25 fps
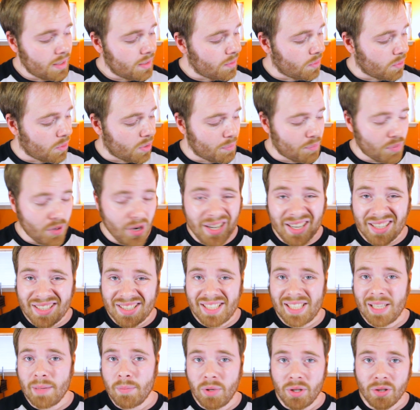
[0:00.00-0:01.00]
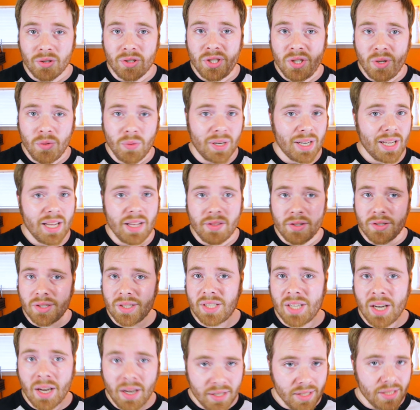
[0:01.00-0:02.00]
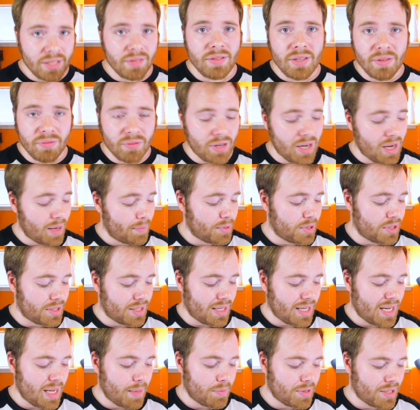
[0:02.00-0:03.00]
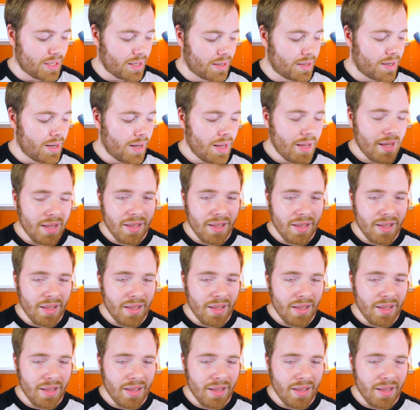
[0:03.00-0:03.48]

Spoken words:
or a product similar to it, again, there's tons of different options on Amazon,